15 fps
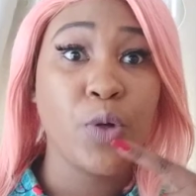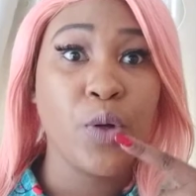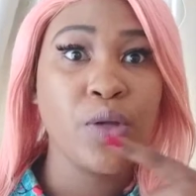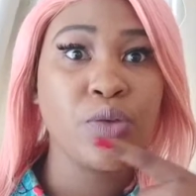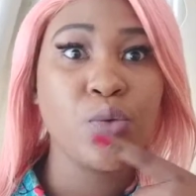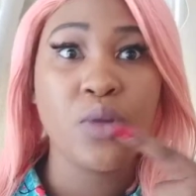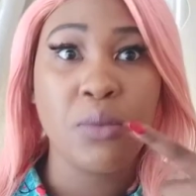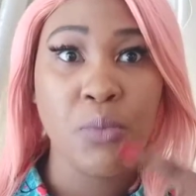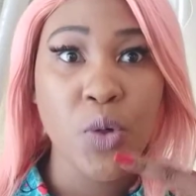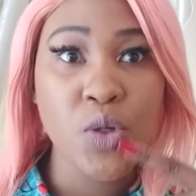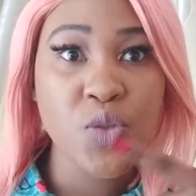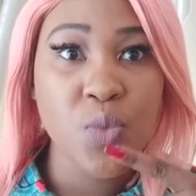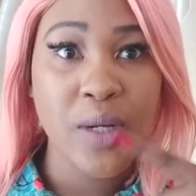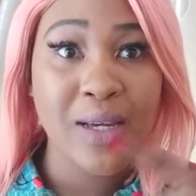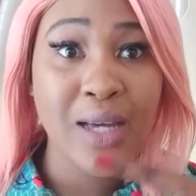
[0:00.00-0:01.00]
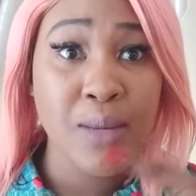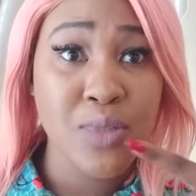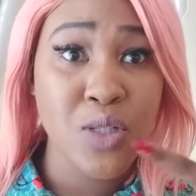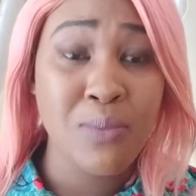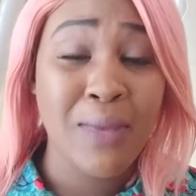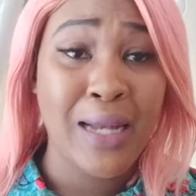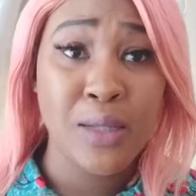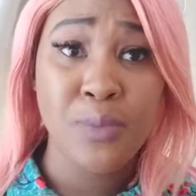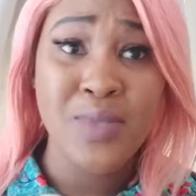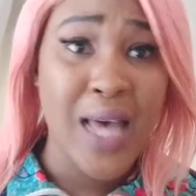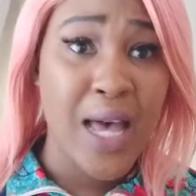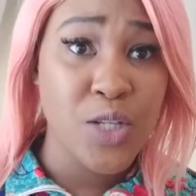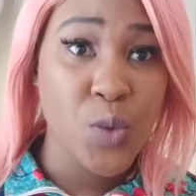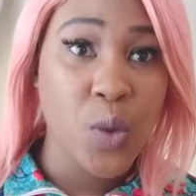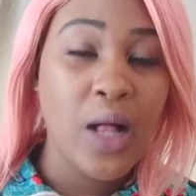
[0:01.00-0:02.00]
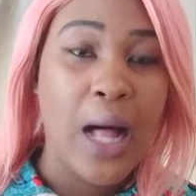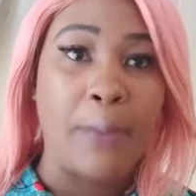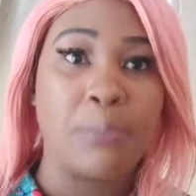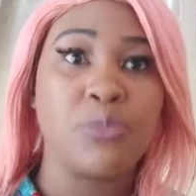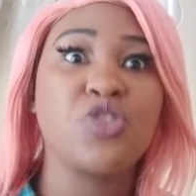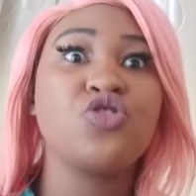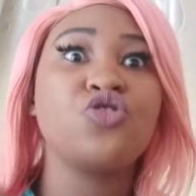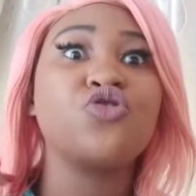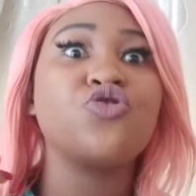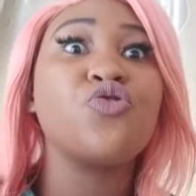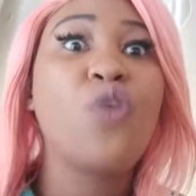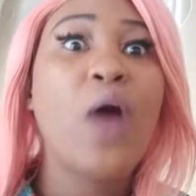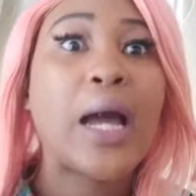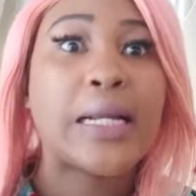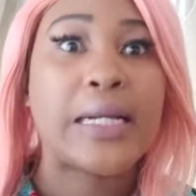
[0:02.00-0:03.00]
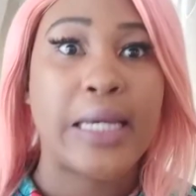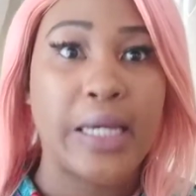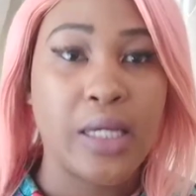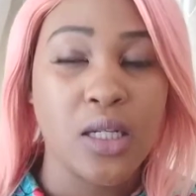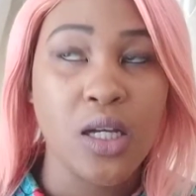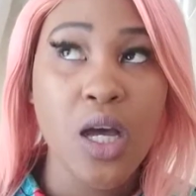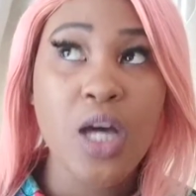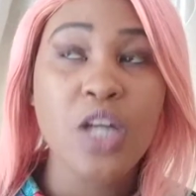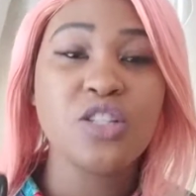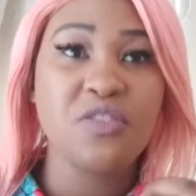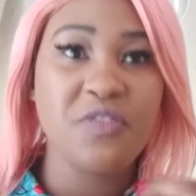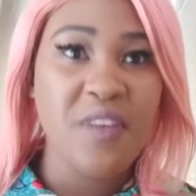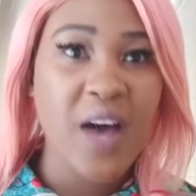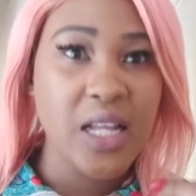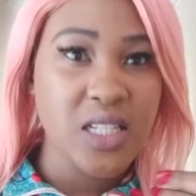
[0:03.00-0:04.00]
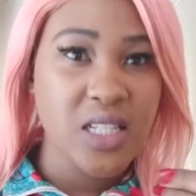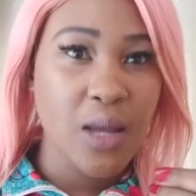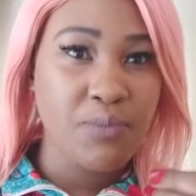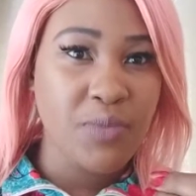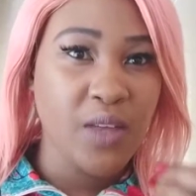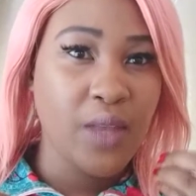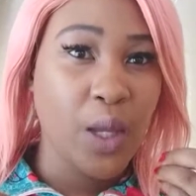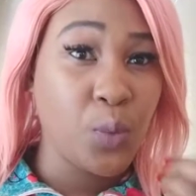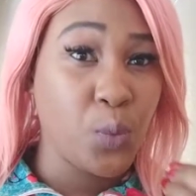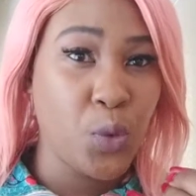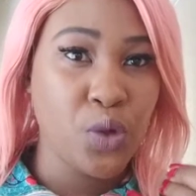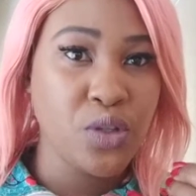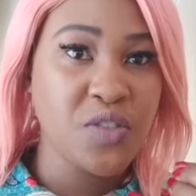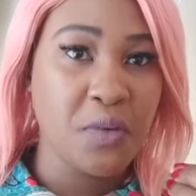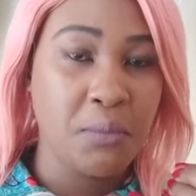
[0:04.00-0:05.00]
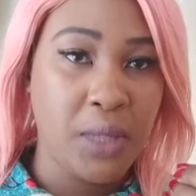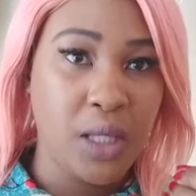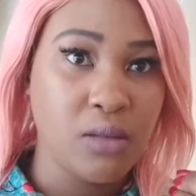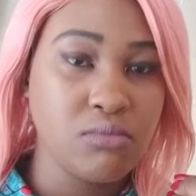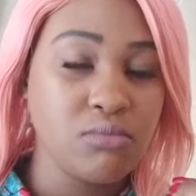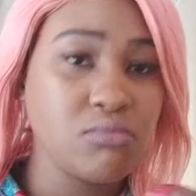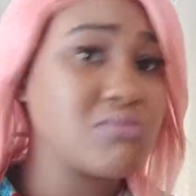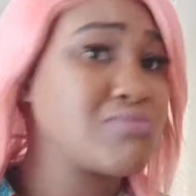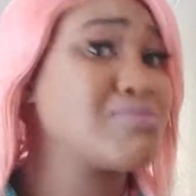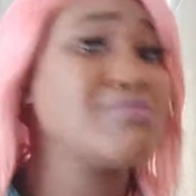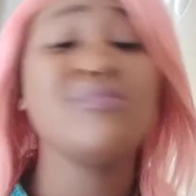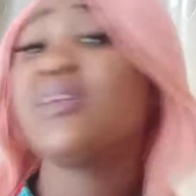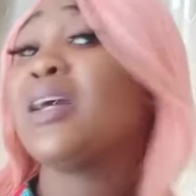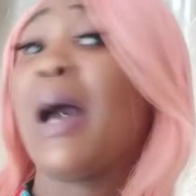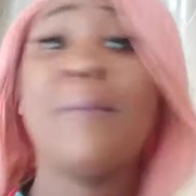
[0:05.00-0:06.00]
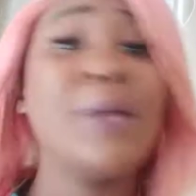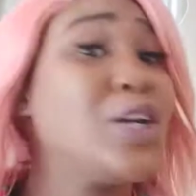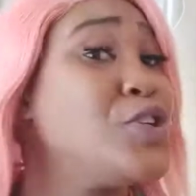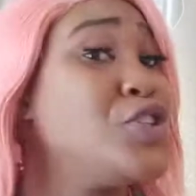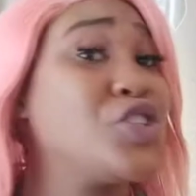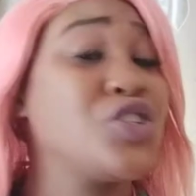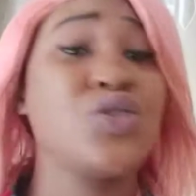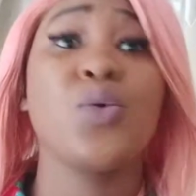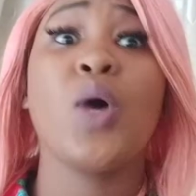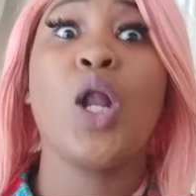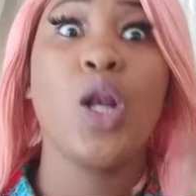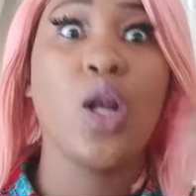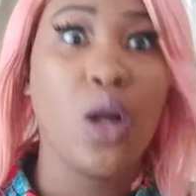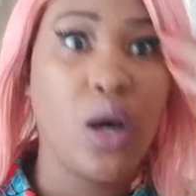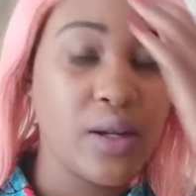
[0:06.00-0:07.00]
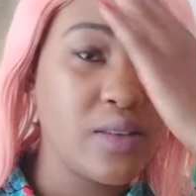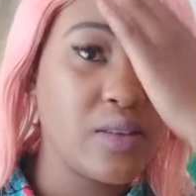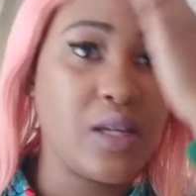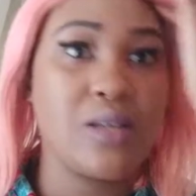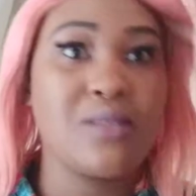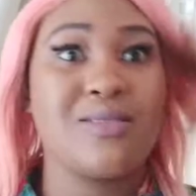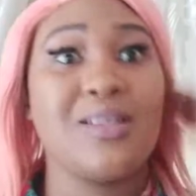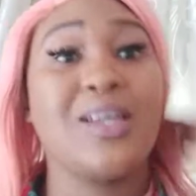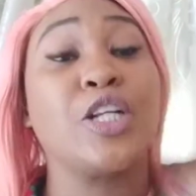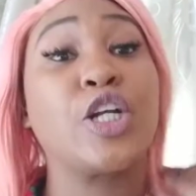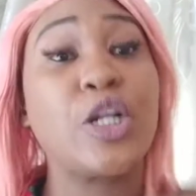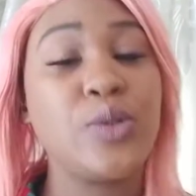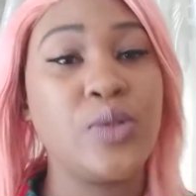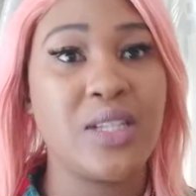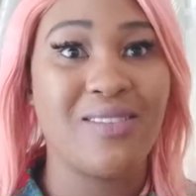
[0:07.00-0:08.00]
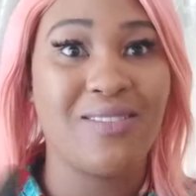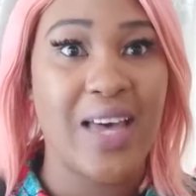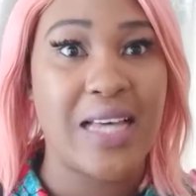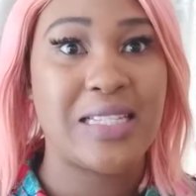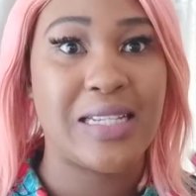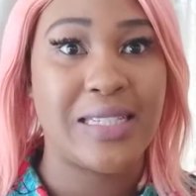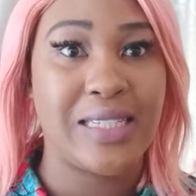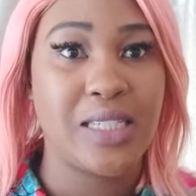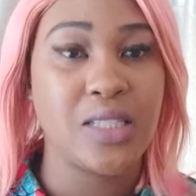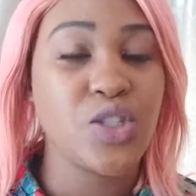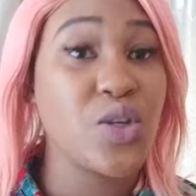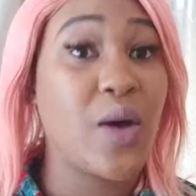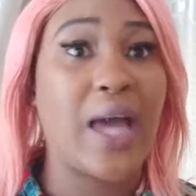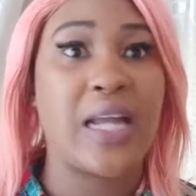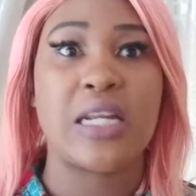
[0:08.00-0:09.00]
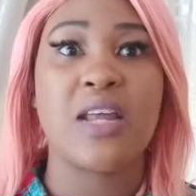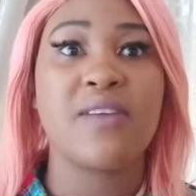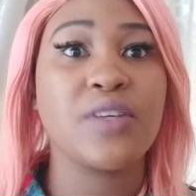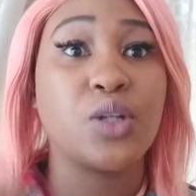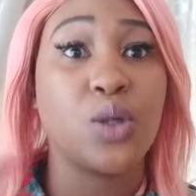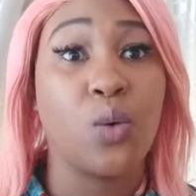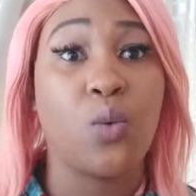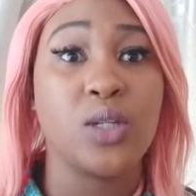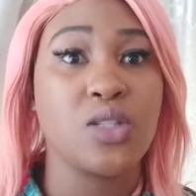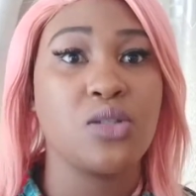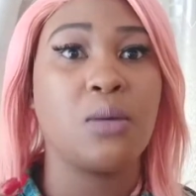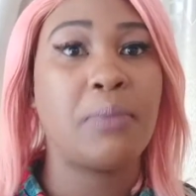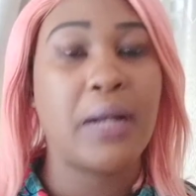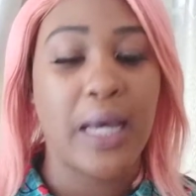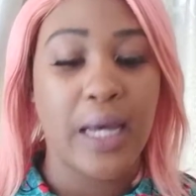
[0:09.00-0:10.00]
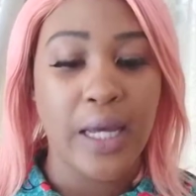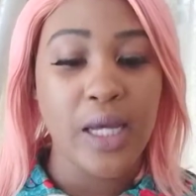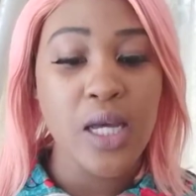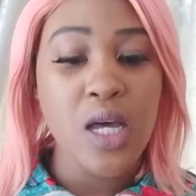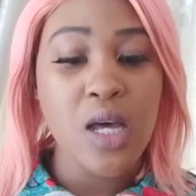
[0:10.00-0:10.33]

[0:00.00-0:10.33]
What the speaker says: going through the most when it comes to my lips as well. I'm struggling to find something that works for me. I'm allergic to a lot of things, including Vaseline, so I never know what to apply